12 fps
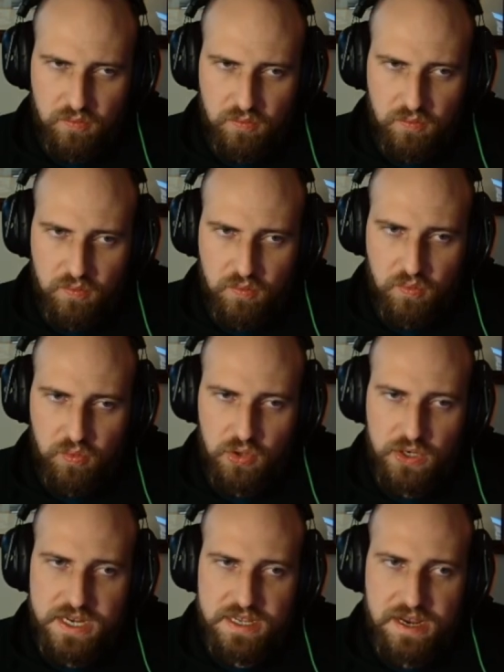
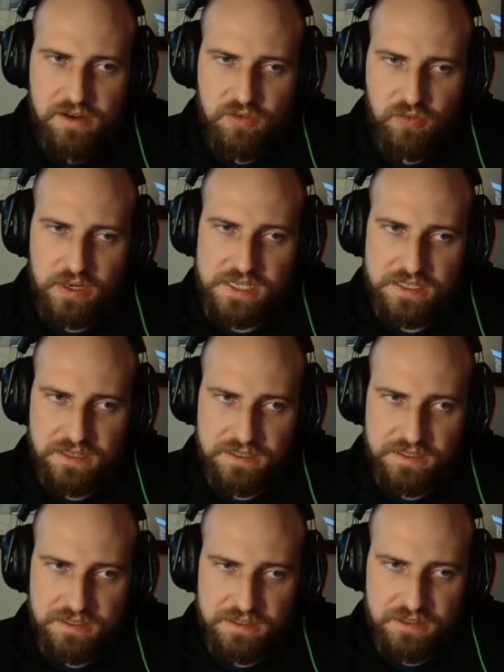Look at how crazy
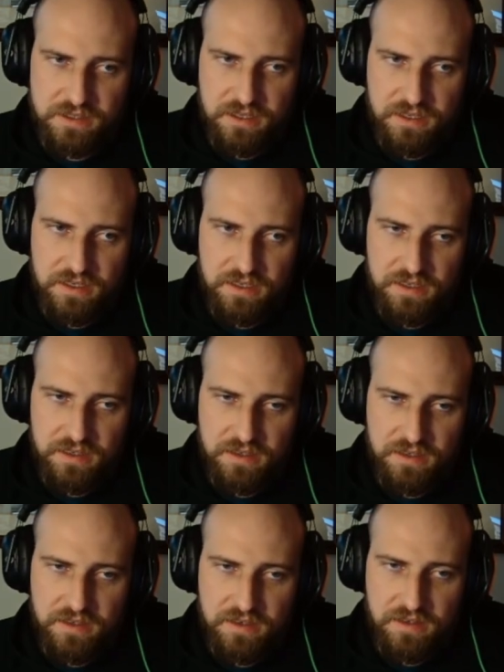this is.
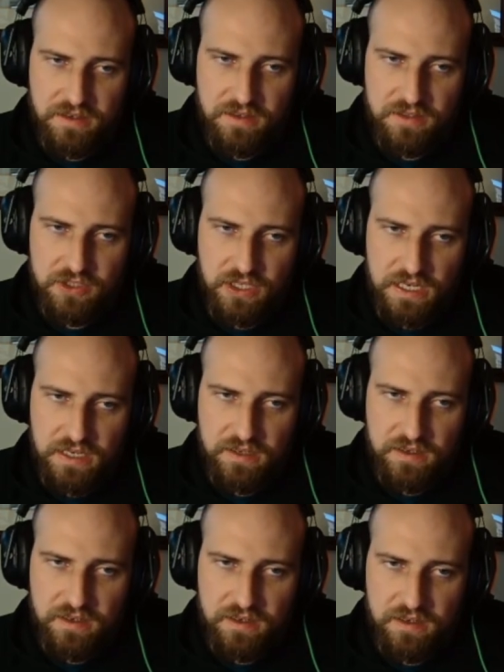Check.
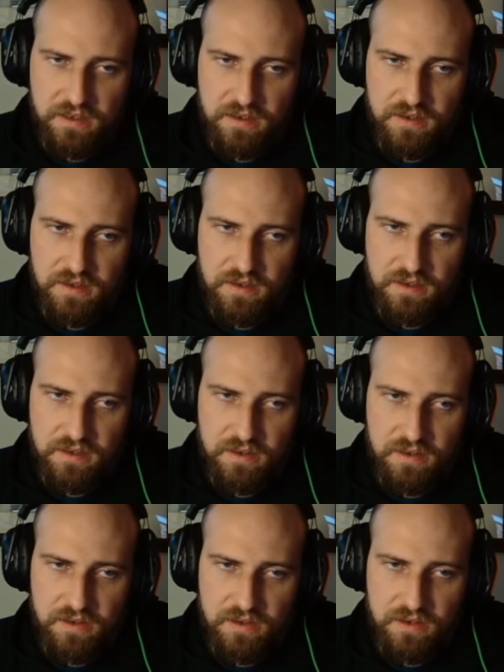
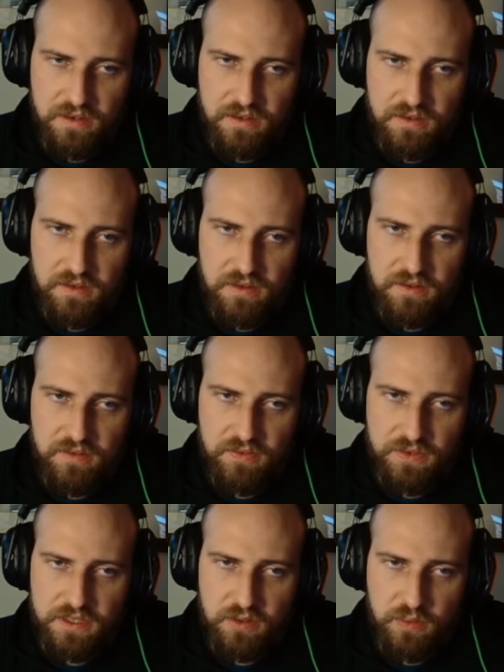Here.
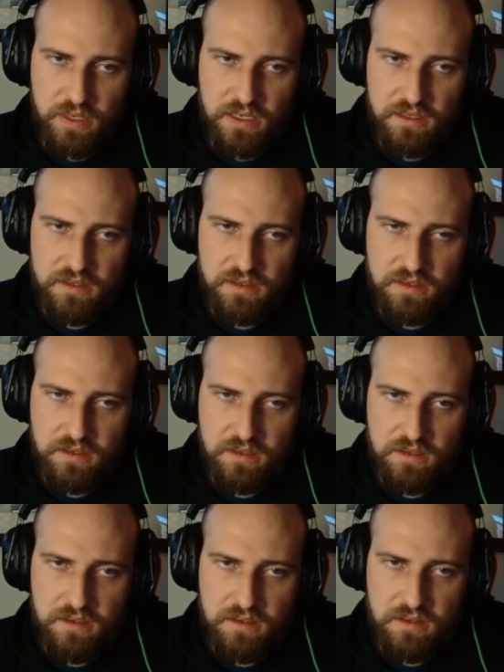Either way.
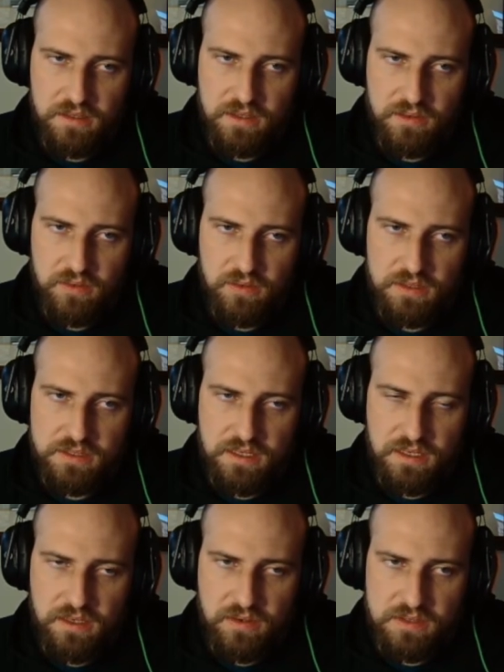Let's go. Let's
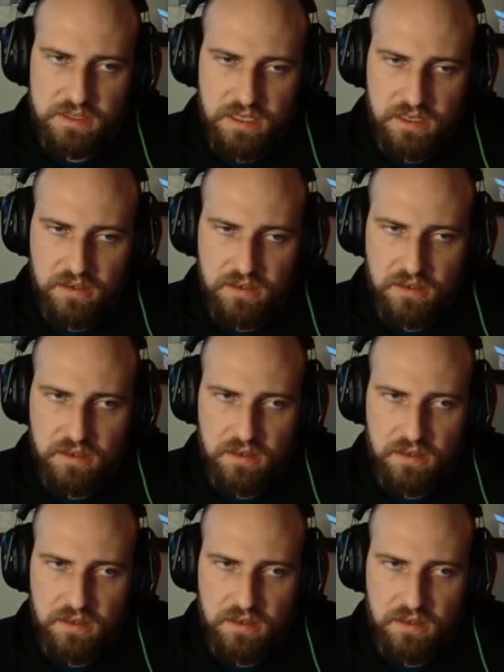say he goes there.